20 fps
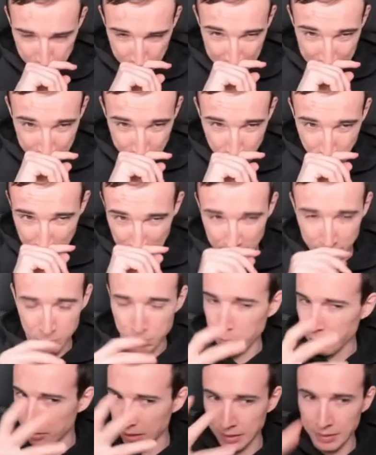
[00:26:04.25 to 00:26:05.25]
And black's
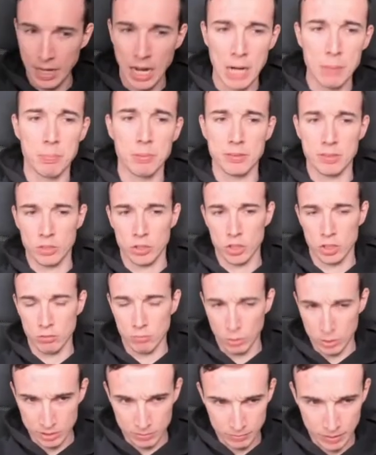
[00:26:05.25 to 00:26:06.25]
entire position
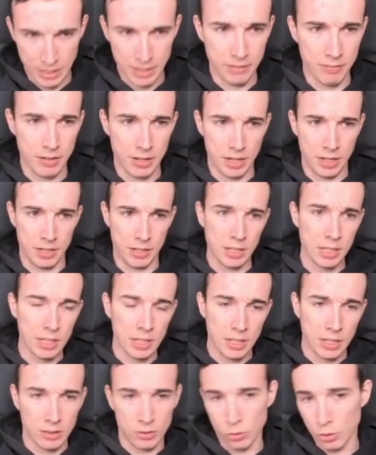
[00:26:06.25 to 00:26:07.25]
looks very, very
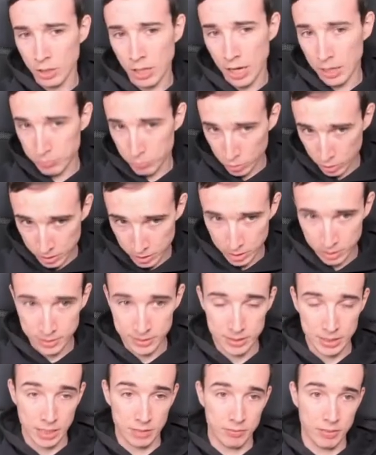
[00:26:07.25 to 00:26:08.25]

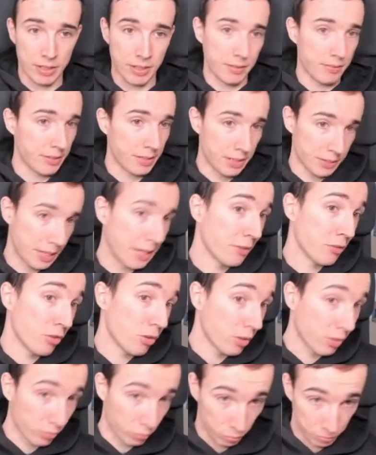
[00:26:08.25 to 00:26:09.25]
non-harmonious and very very
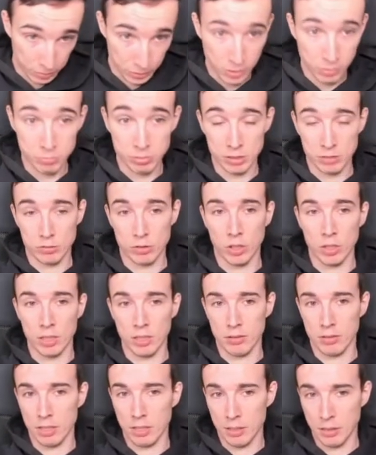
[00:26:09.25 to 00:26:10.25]
dangerous to be completely
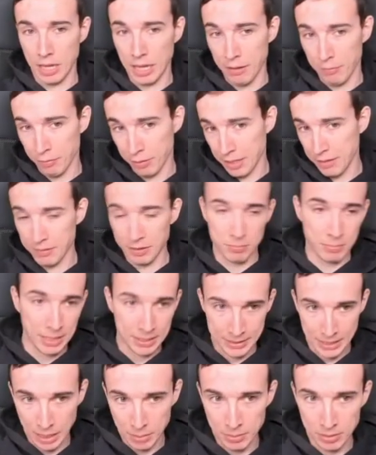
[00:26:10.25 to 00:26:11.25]
honest uh, f7
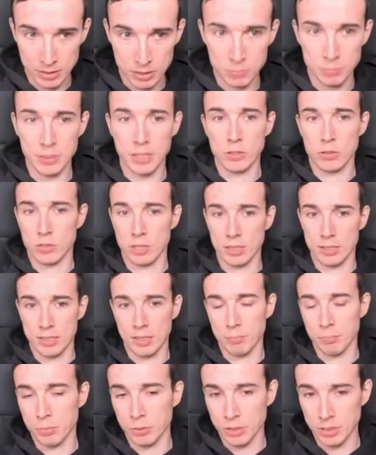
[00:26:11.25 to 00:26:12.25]
might come under pressure at
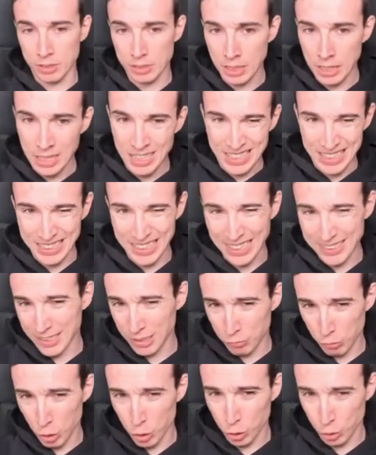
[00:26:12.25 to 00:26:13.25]
some point it doesn't
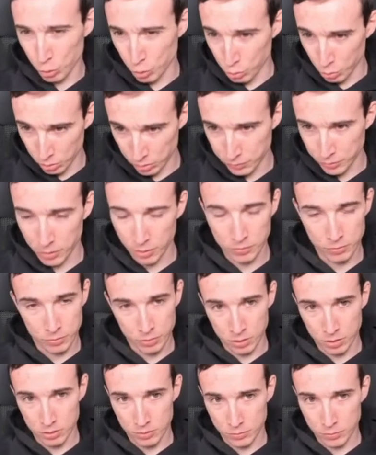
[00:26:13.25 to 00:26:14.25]
look too good for
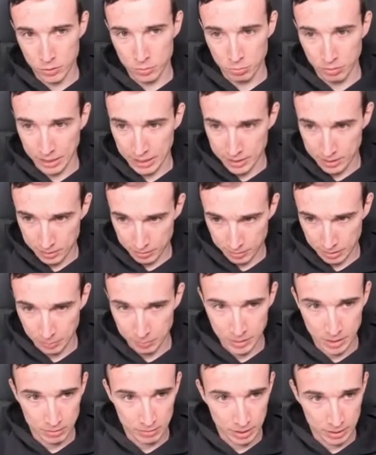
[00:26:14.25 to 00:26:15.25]
for for black
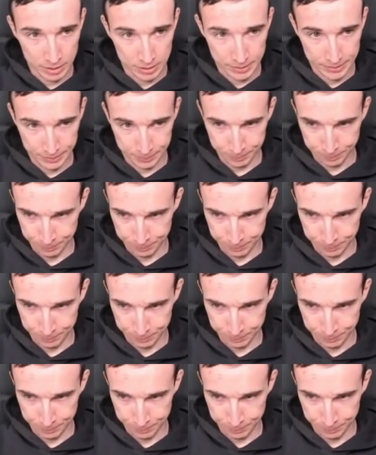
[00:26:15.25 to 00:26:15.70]
something like this